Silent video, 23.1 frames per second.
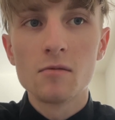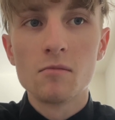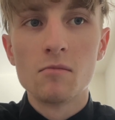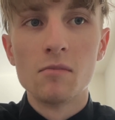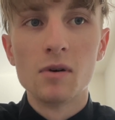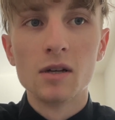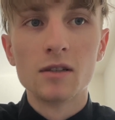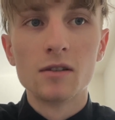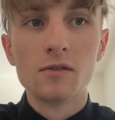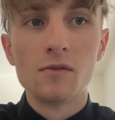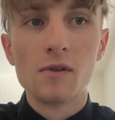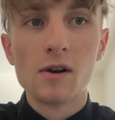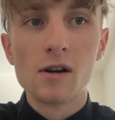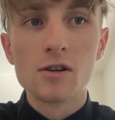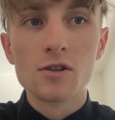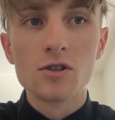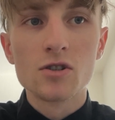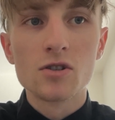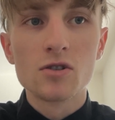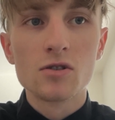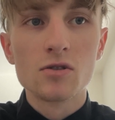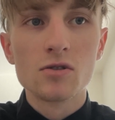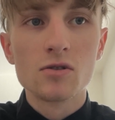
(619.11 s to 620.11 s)
but were
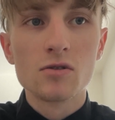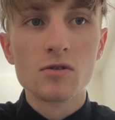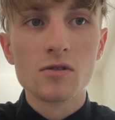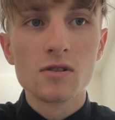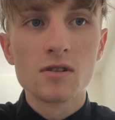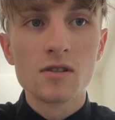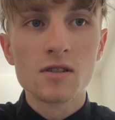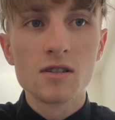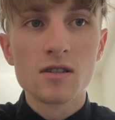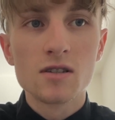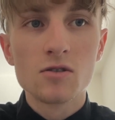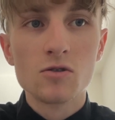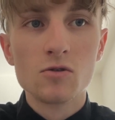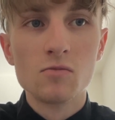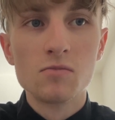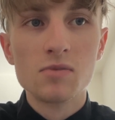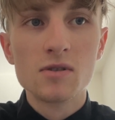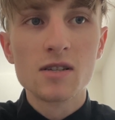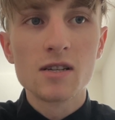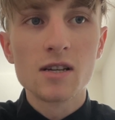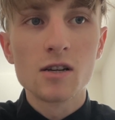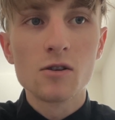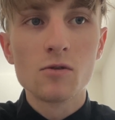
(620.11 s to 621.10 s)

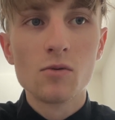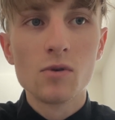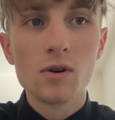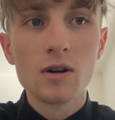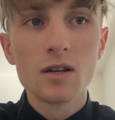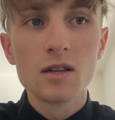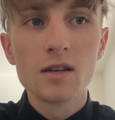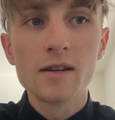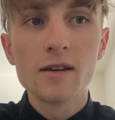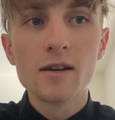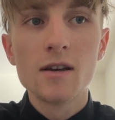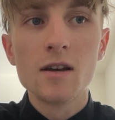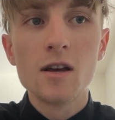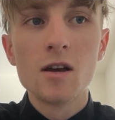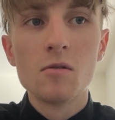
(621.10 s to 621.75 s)
subsequently